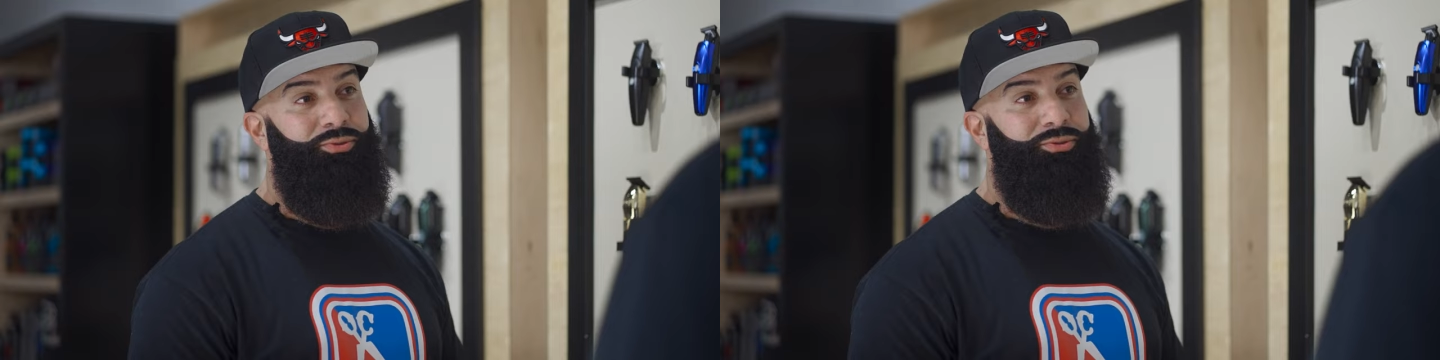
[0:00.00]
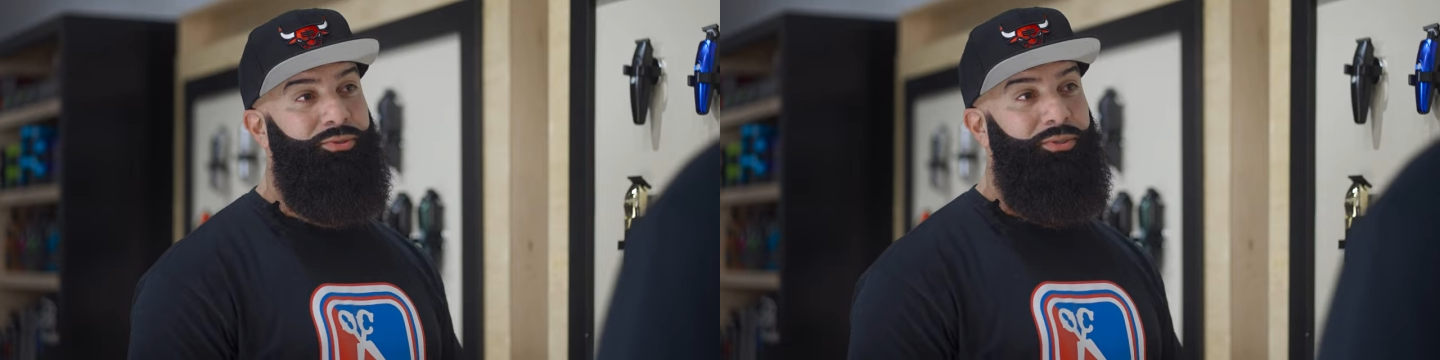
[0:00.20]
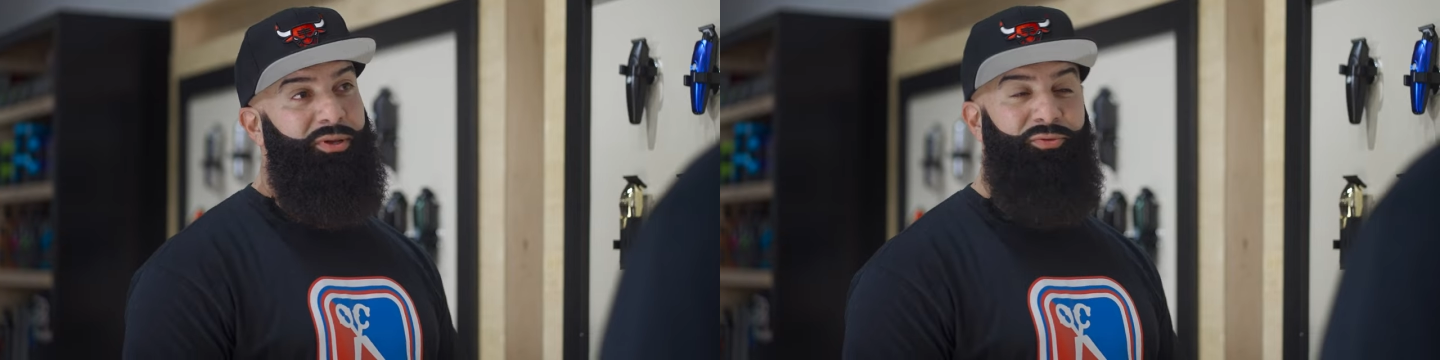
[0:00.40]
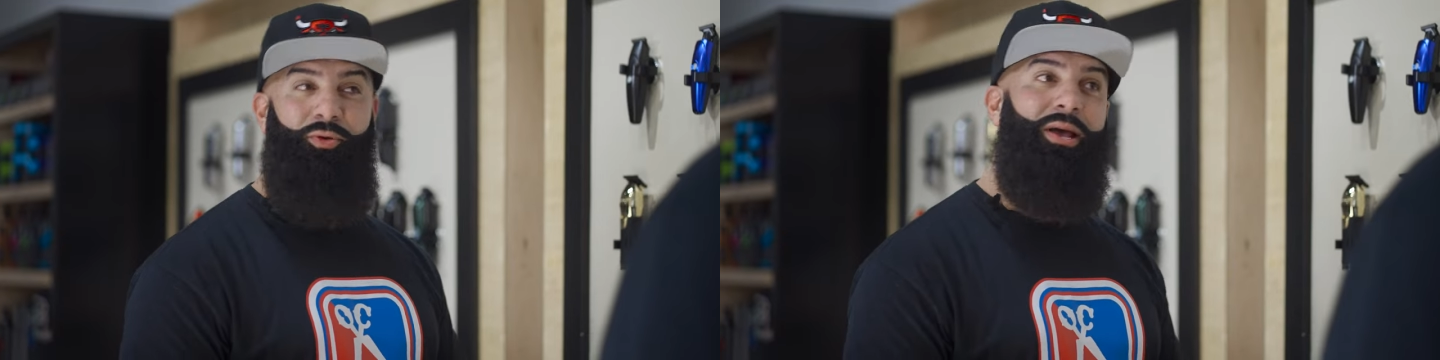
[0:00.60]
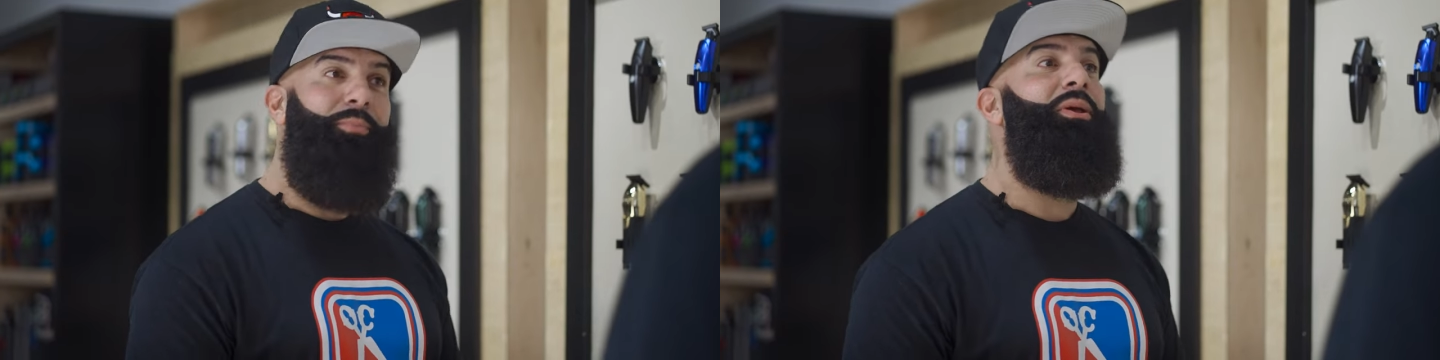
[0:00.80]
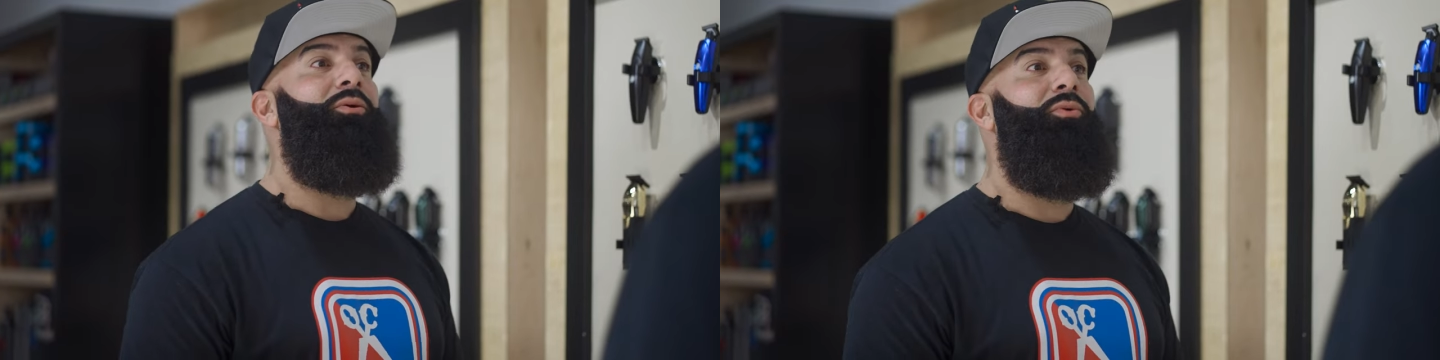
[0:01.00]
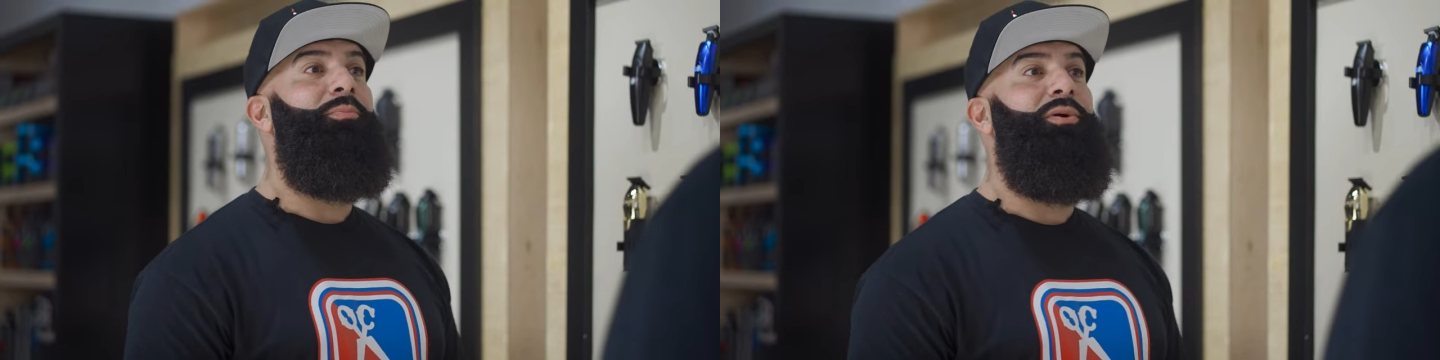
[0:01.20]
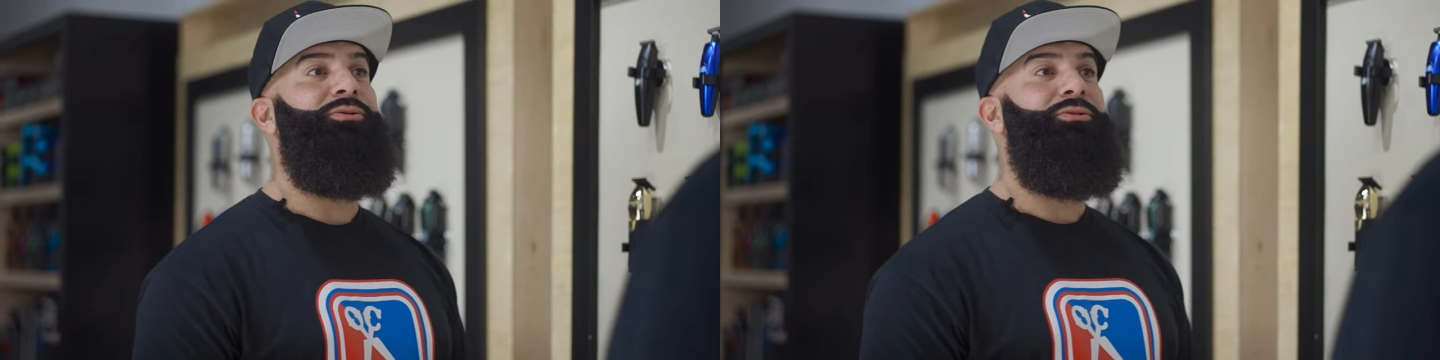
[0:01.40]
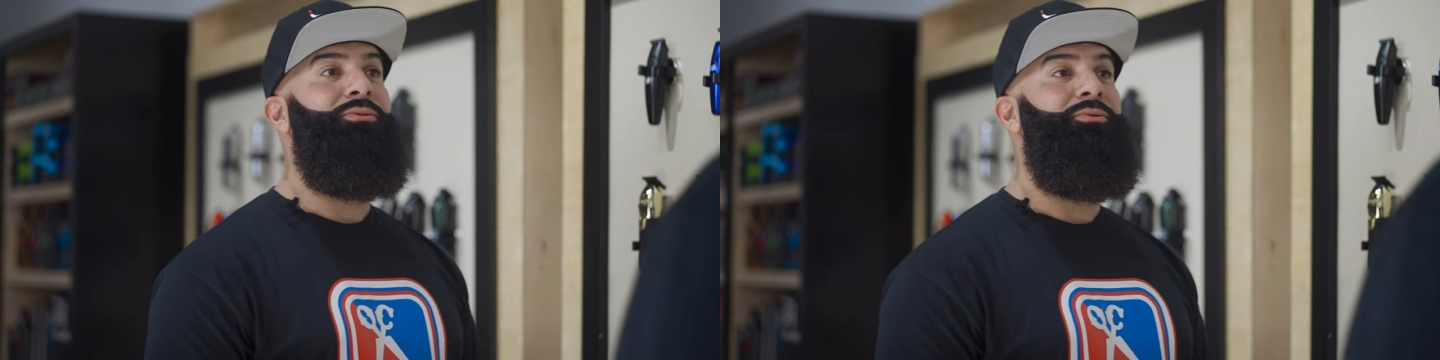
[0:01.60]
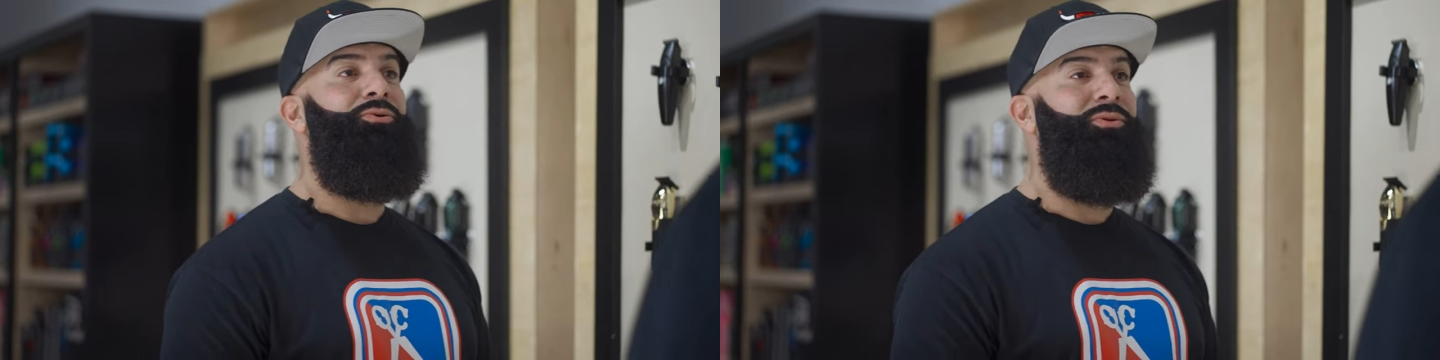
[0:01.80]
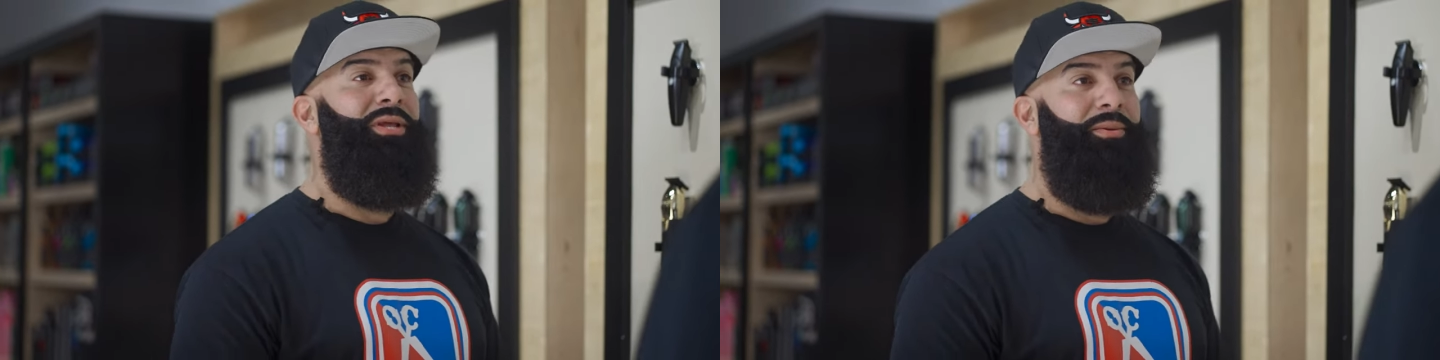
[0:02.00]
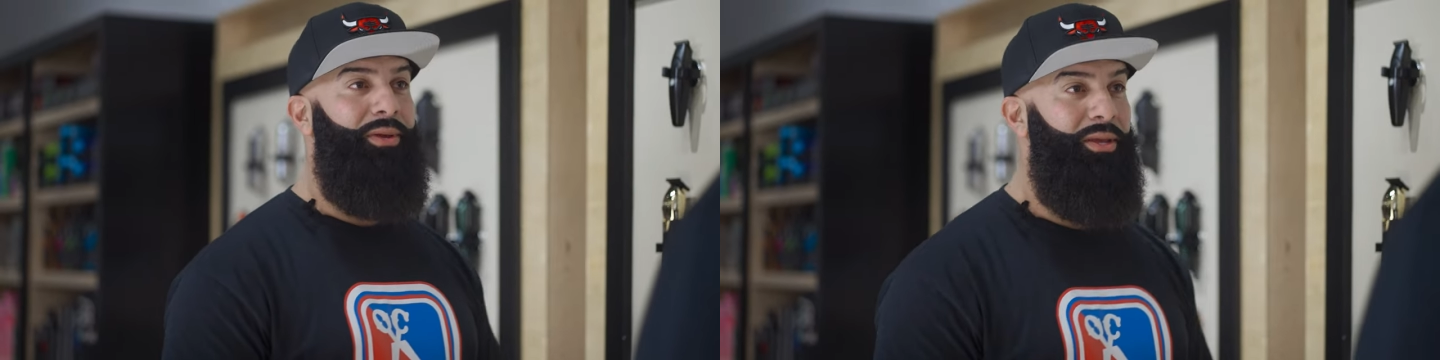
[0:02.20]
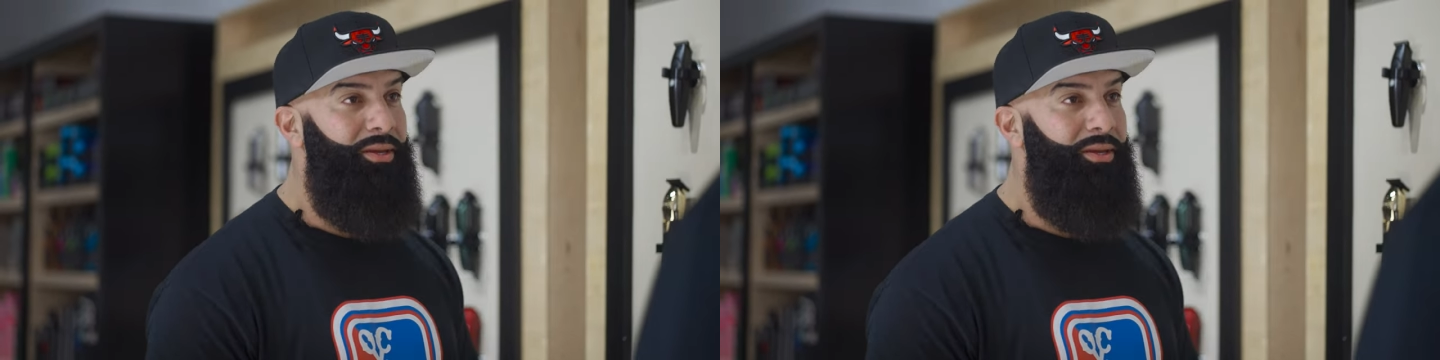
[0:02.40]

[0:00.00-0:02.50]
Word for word: tools. If you had to pick one person, who would that be?